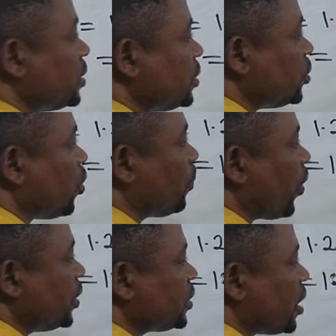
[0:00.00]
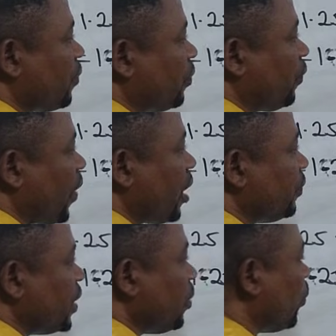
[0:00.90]
0.75.
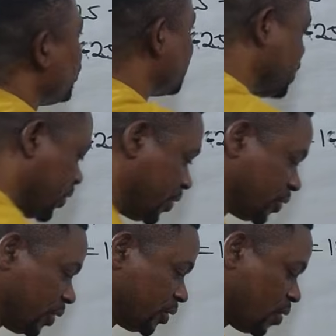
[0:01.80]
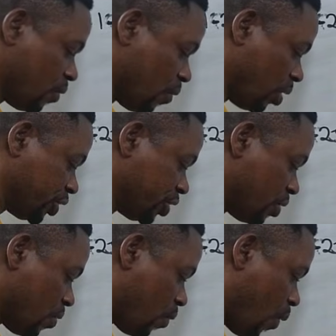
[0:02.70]
Then what is the result? Watch.
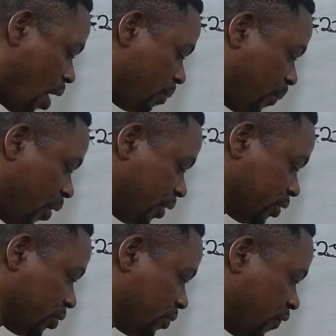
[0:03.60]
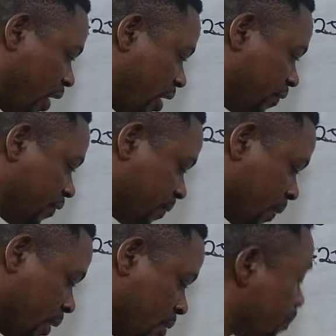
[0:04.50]
1.25
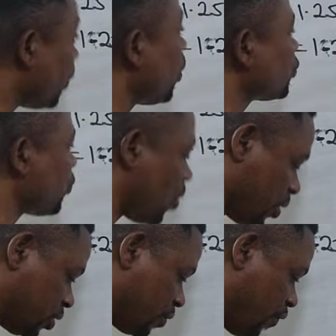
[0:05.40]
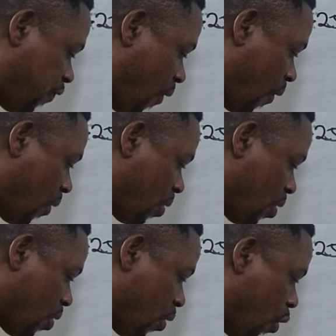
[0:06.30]
plus what? 4.
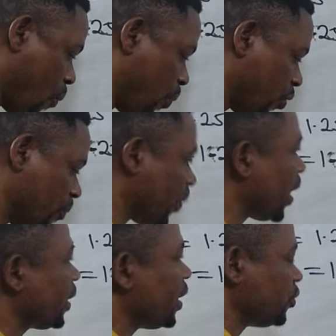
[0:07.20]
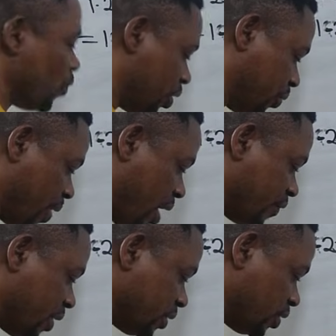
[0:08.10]
Open bracket. What do you have?
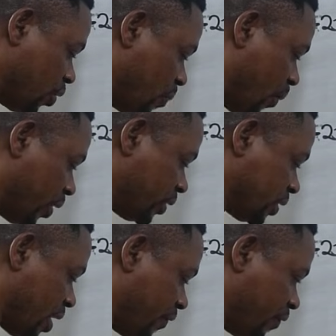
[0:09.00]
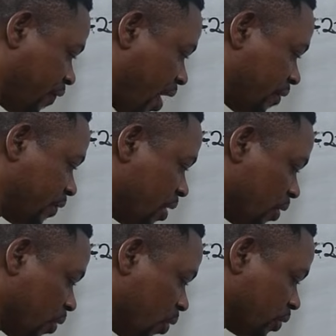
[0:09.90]
0.75.
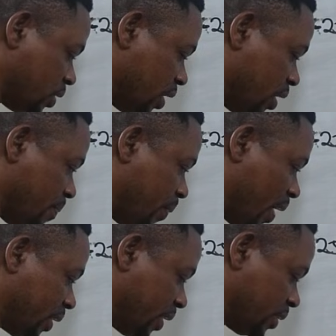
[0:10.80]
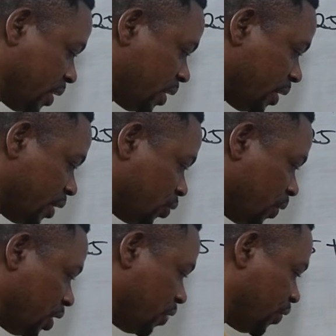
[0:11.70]
Close the bracket. It
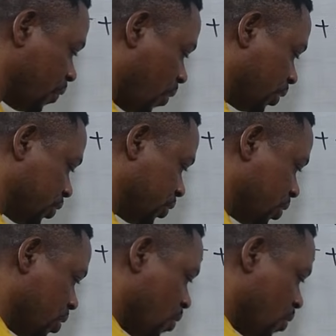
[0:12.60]
will give you what?